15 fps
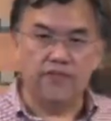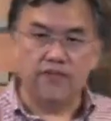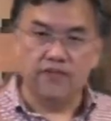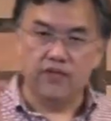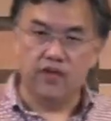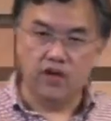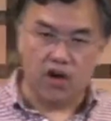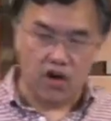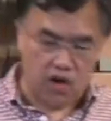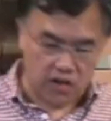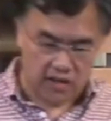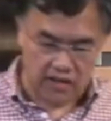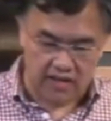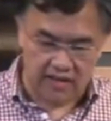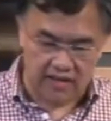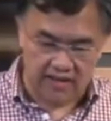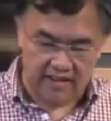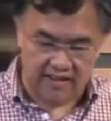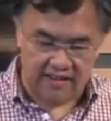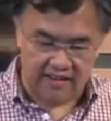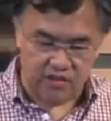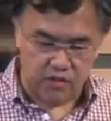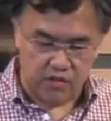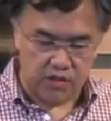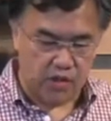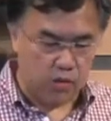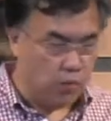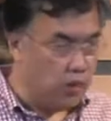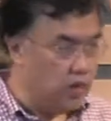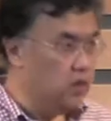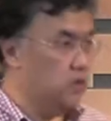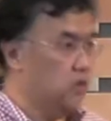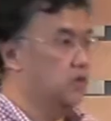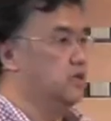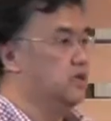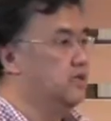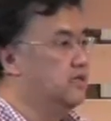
of God to the world